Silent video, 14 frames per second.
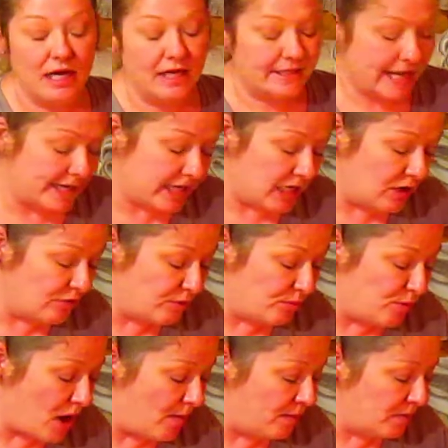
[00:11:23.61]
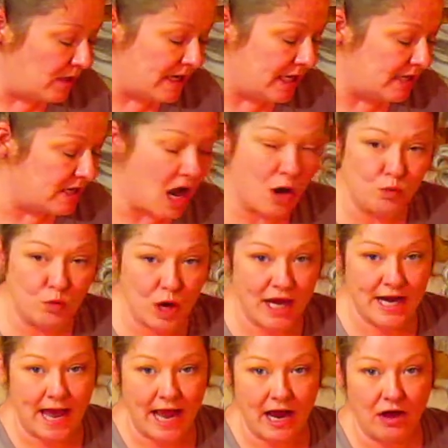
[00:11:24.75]
take care of them properly and not run
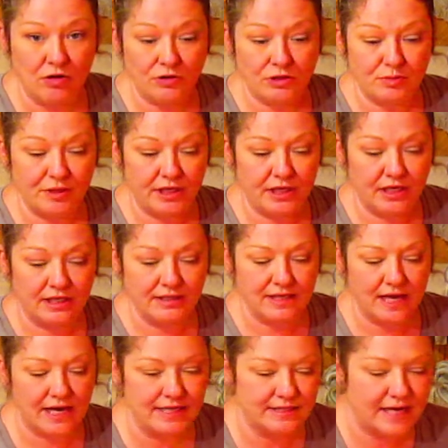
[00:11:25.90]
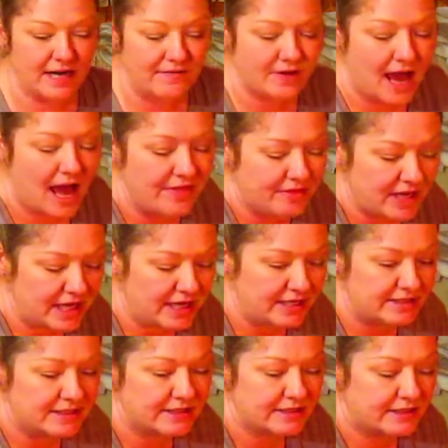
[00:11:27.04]
out, because like I said, I've got
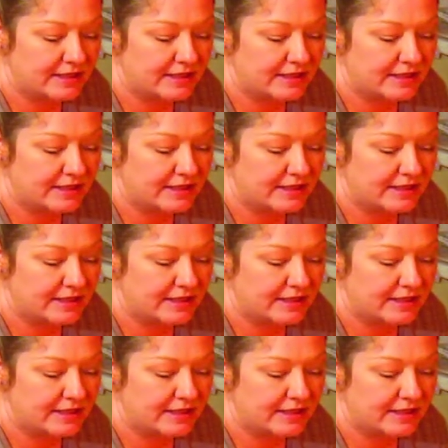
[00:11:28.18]
these.